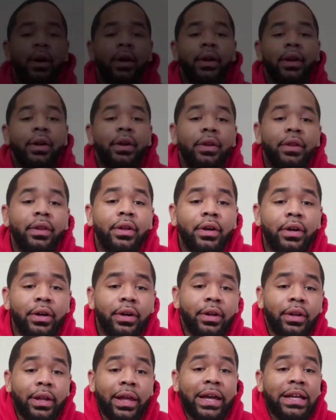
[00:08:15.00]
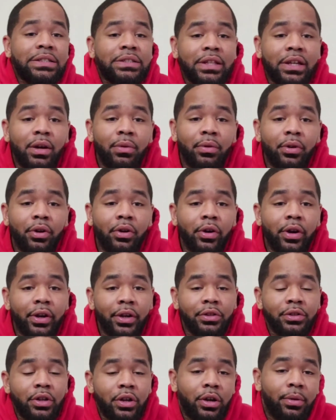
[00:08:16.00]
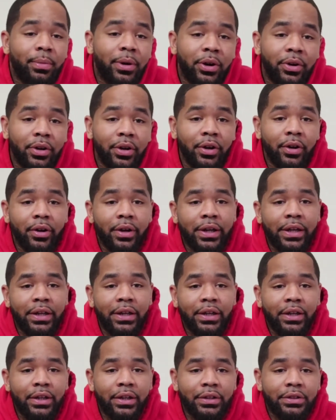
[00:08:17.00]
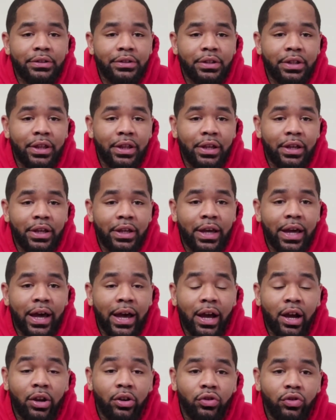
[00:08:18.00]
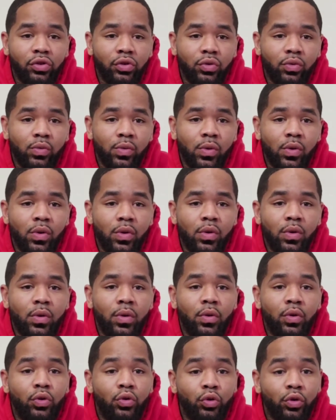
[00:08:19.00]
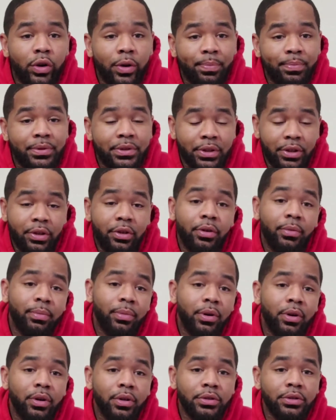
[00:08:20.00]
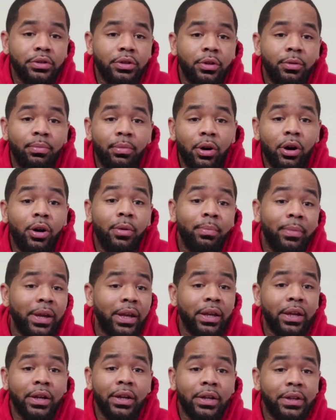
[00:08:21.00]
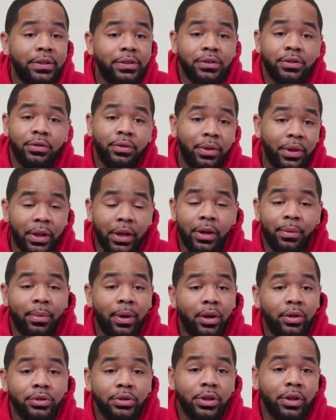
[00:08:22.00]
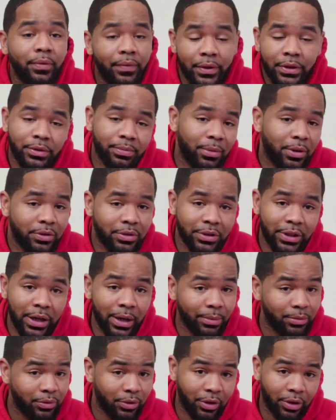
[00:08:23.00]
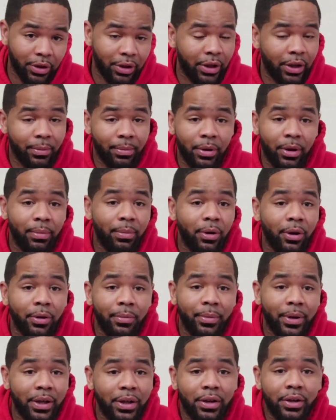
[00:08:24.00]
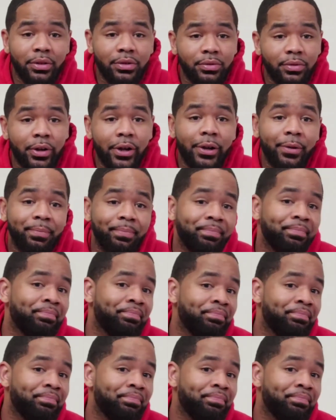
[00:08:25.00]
All right, and the last thing I want to go ahead and talk about here is the actual grips in your ball. So ball maintenance, you think about surface most times when you think about ball maintenance, right?